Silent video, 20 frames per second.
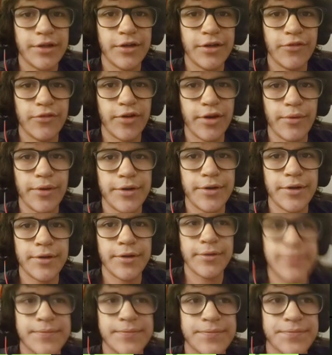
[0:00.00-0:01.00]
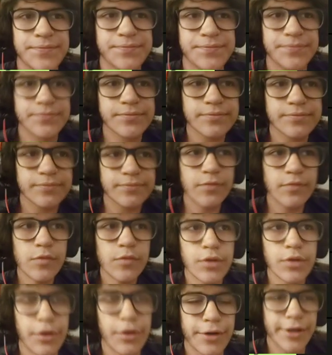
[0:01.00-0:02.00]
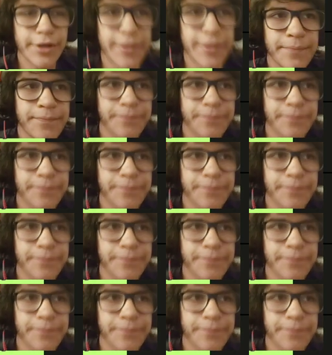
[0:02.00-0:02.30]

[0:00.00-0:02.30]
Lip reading: of what I want to do. Okay,